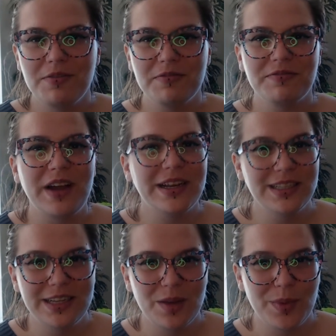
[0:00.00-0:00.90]

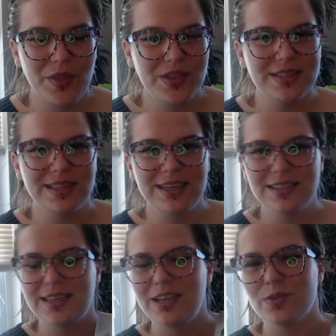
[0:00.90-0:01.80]
Finally up on this list
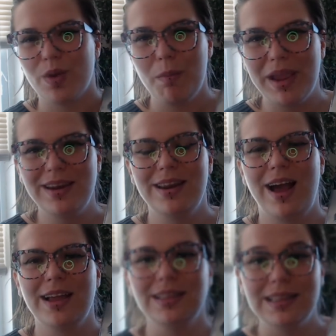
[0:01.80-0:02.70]
is Remaining
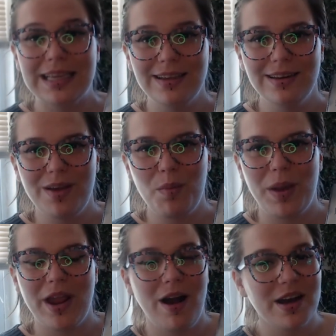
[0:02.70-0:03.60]
Eileen
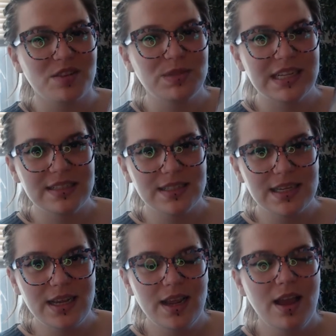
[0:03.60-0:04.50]
by Autumn
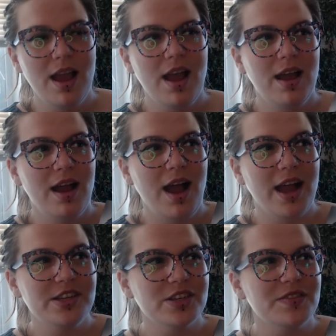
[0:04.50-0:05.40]
Lindsay. I
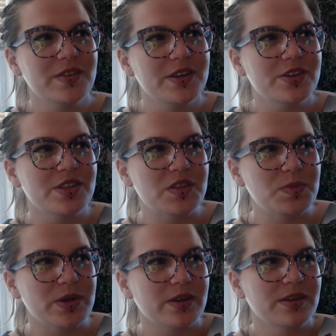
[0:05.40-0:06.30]
just finished this
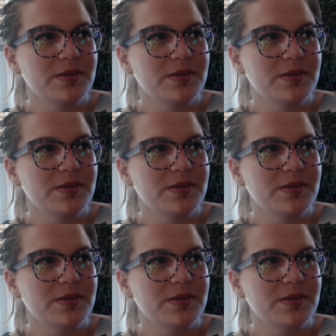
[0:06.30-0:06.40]
book,